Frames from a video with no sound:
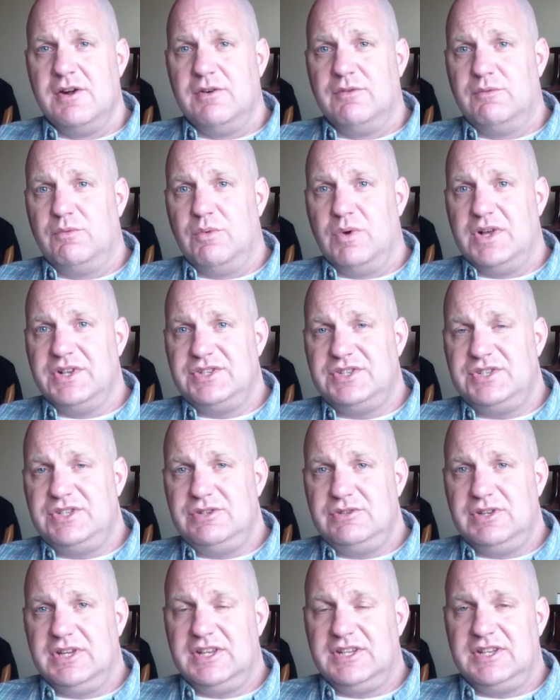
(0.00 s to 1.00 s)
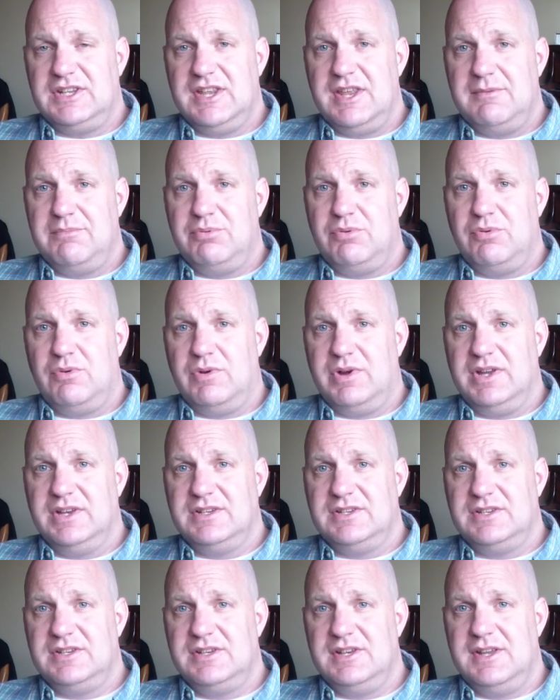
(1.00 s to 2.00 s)
Once you get to that
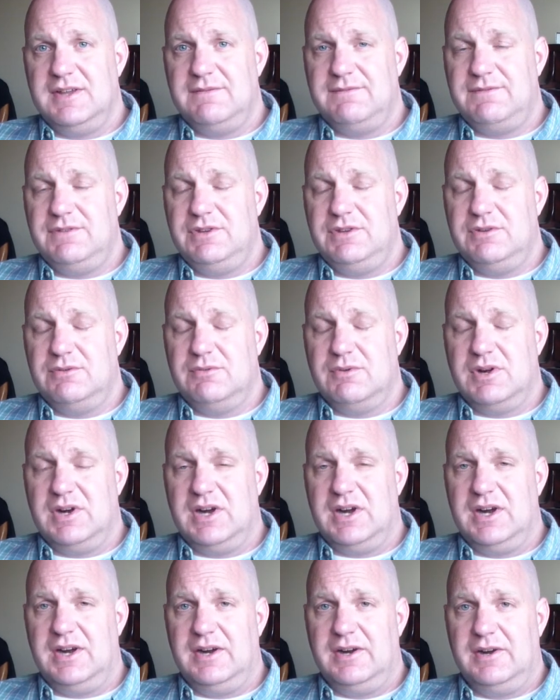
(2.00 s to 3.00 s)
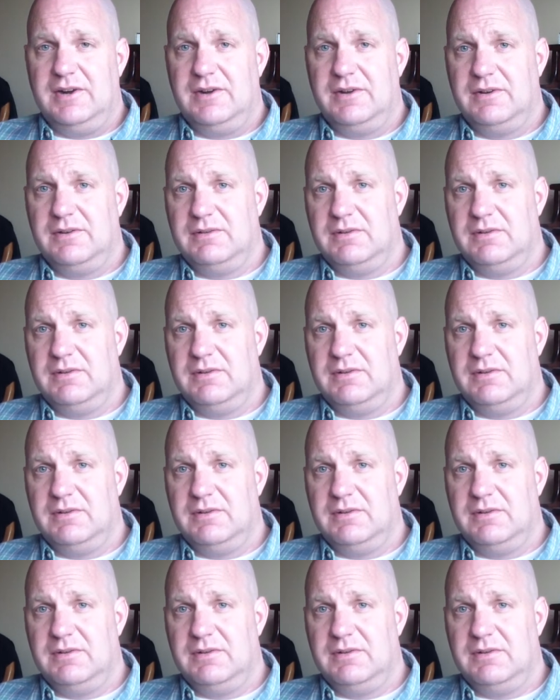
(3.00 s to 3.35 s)
point, if you are